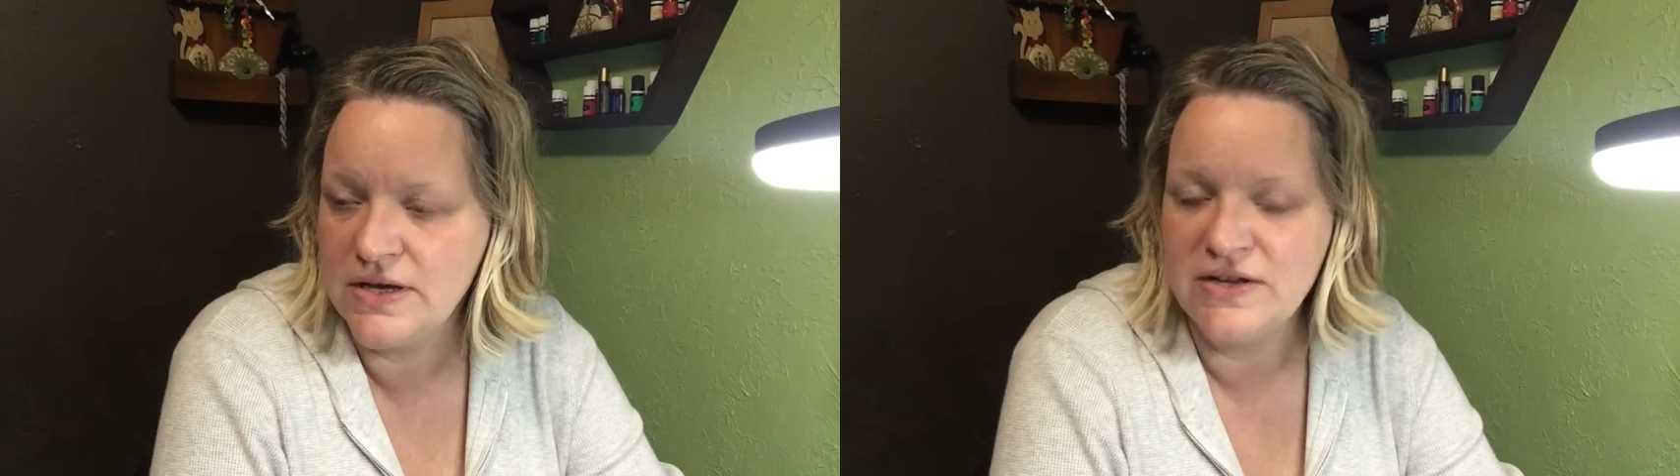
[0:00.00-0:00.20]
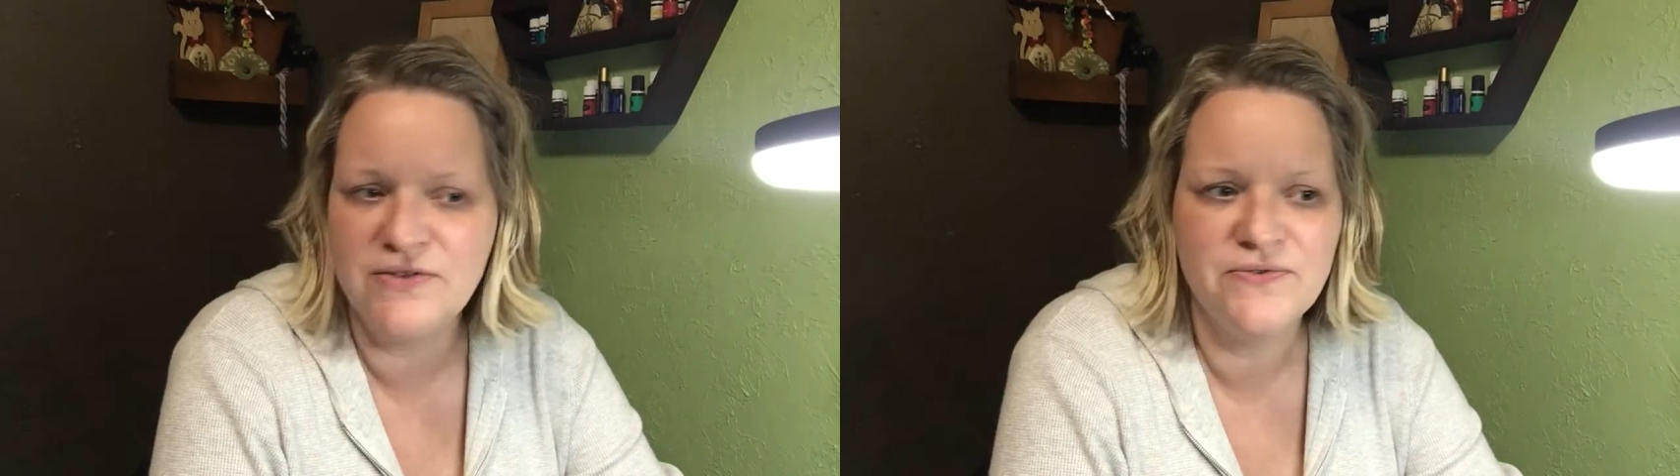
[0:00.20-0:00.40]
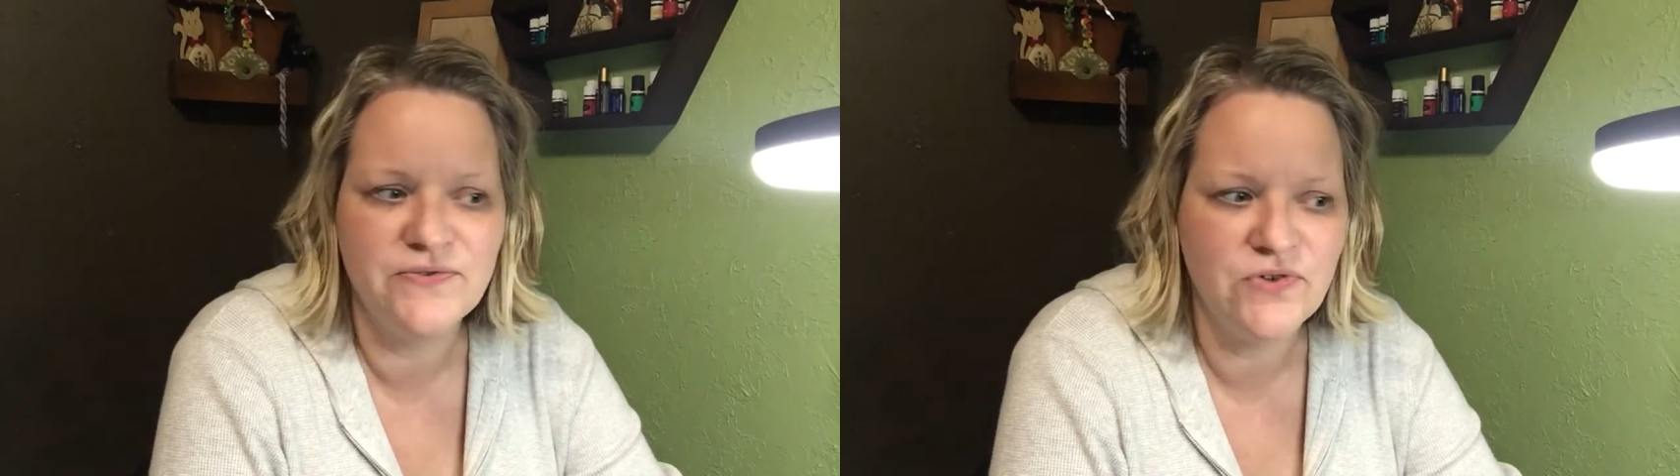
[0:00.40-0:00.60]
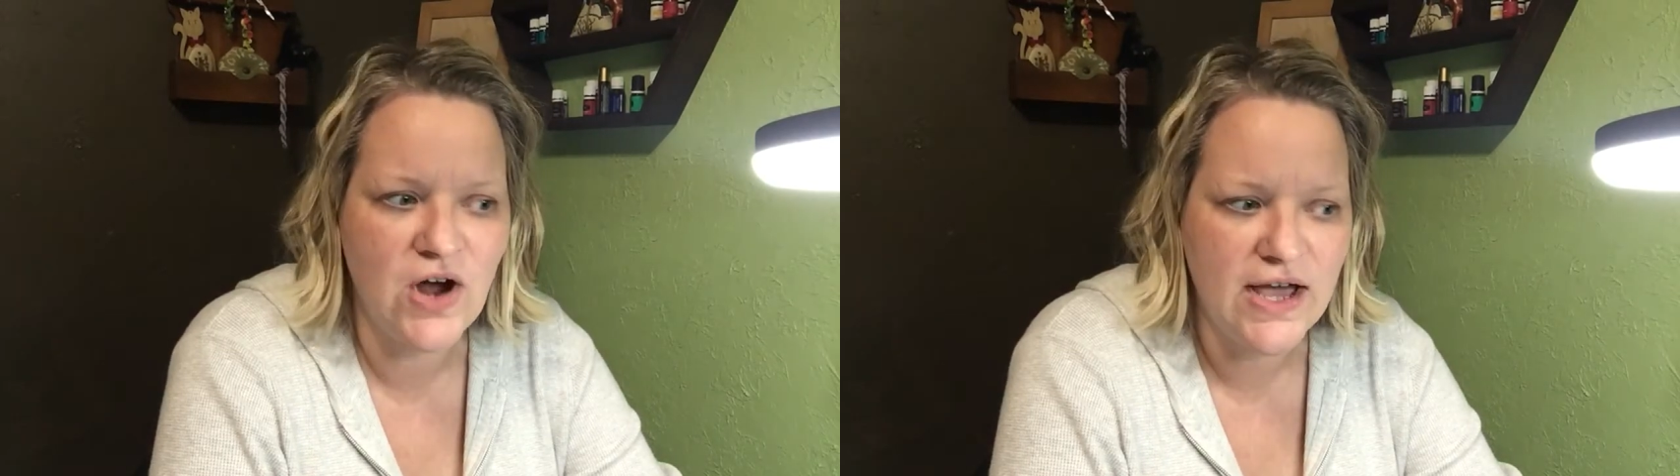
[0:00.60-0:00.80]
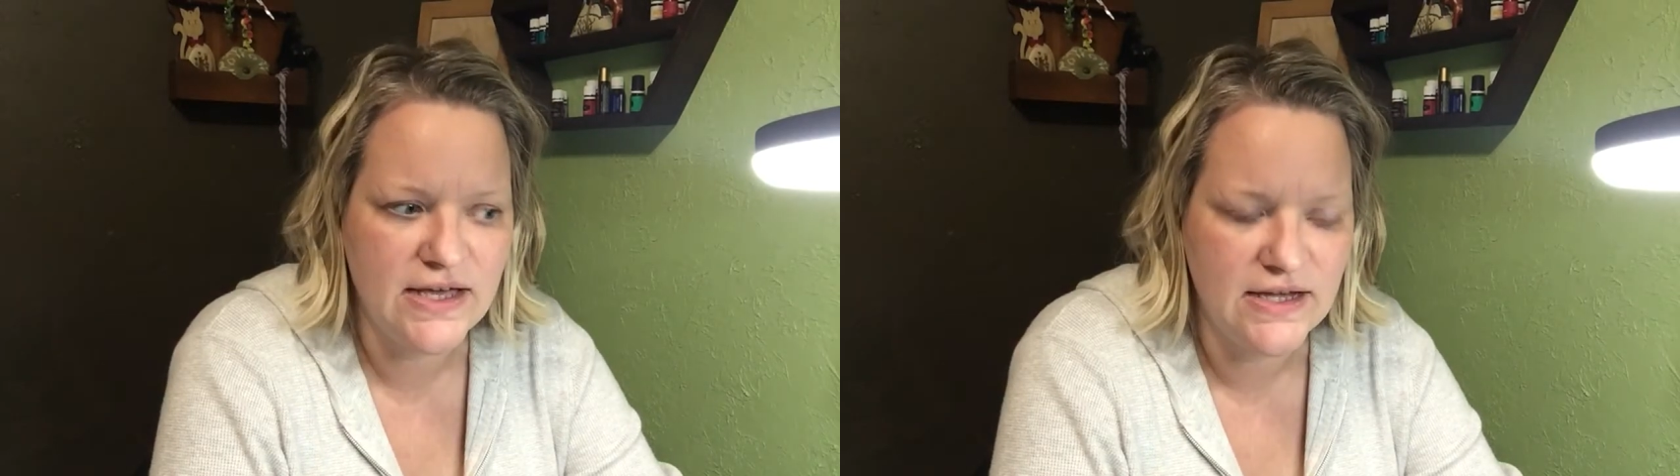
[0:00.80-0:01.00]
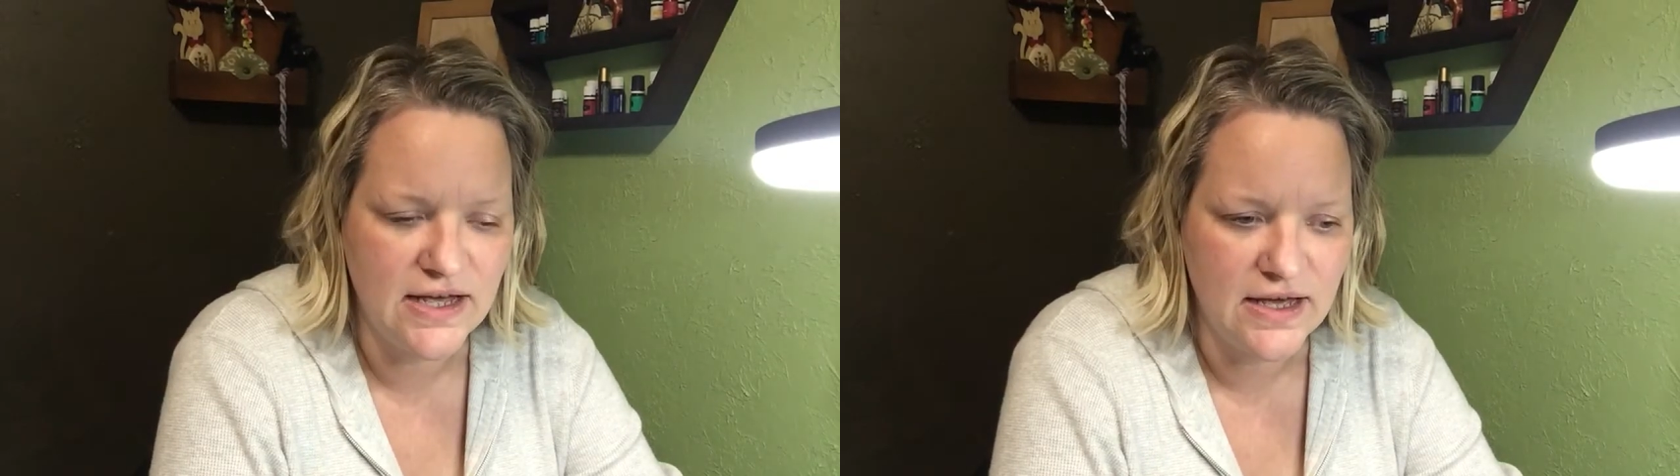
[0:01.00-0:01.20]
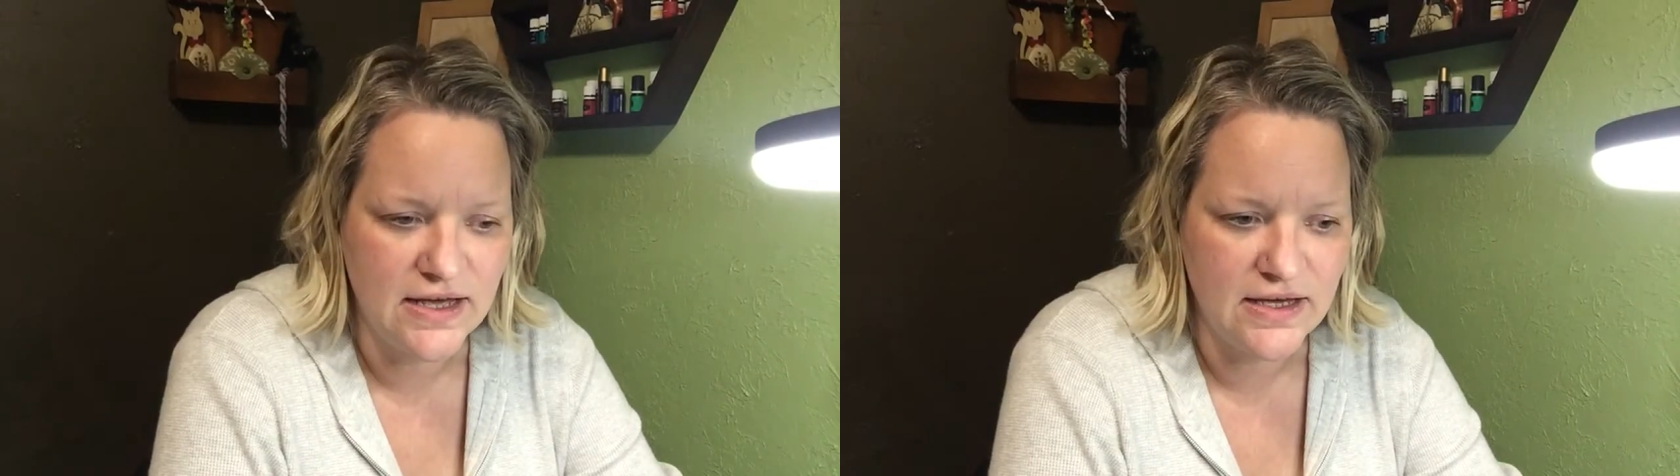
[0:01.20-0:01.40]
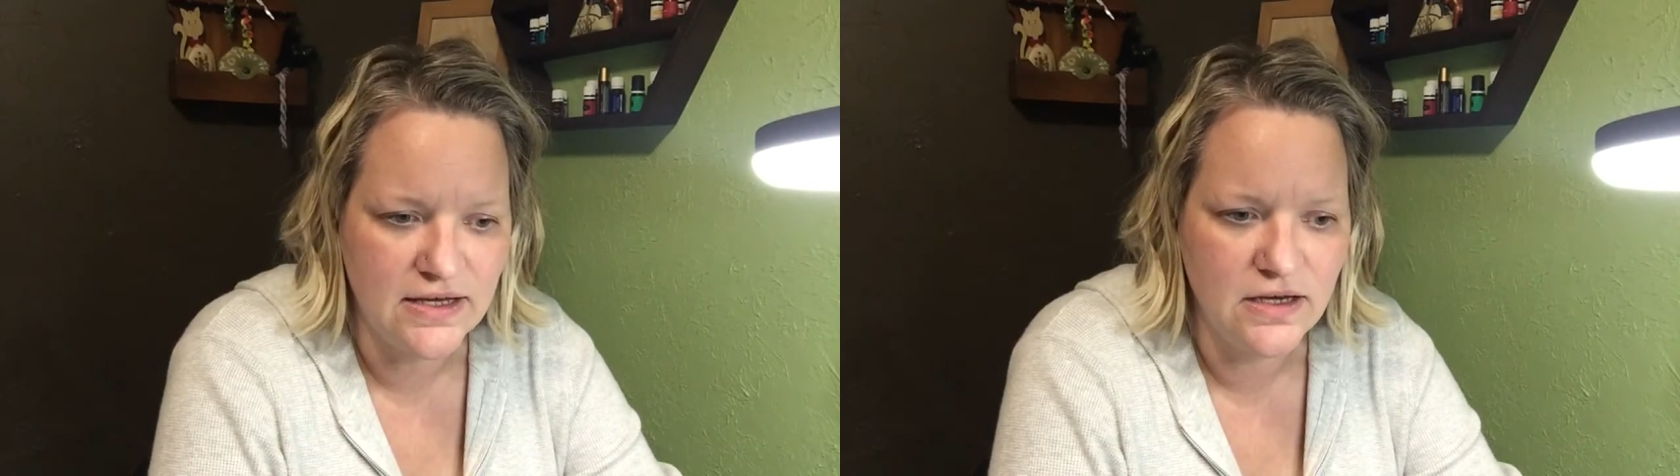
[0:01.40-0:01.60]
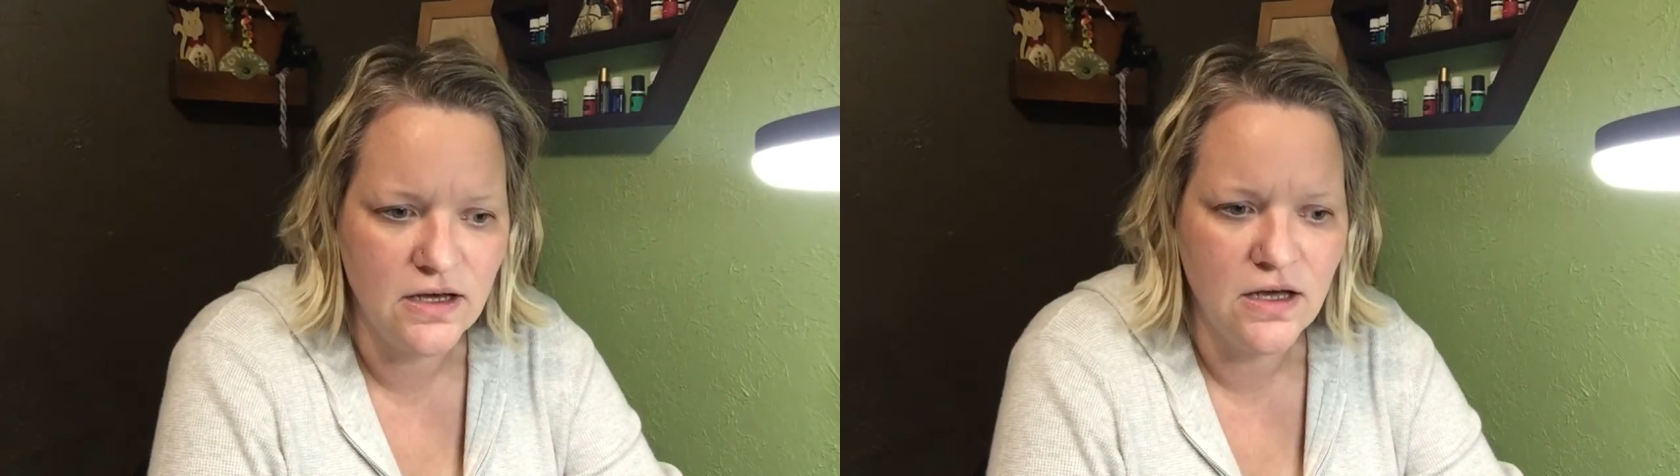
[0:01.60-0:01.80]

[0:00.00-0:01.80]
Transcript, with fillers: and Friday.